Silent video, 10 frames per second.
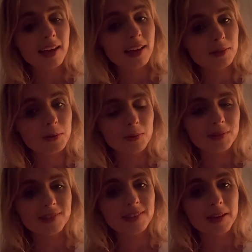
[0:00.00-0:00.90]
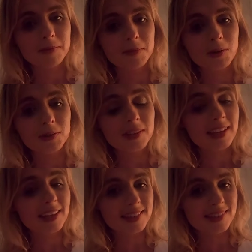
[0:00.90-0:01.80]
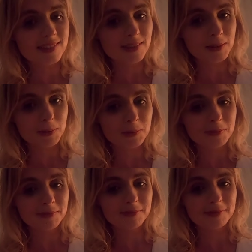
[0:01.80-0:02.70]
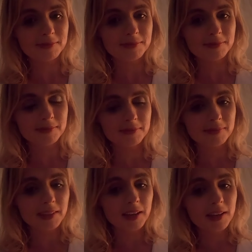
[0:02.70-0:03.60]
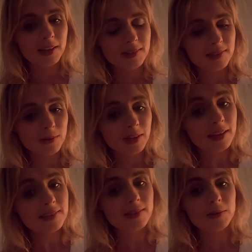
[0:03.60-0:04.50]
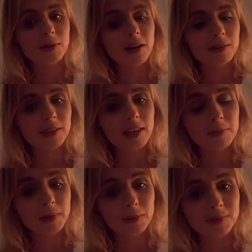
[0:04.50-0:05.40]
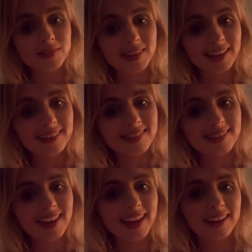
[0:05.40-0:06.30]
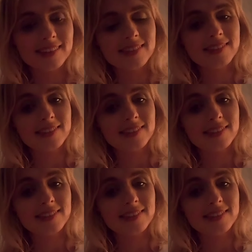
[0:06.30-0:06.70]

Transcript: And of course, other things too. So yeah, so I'll keep you up to date and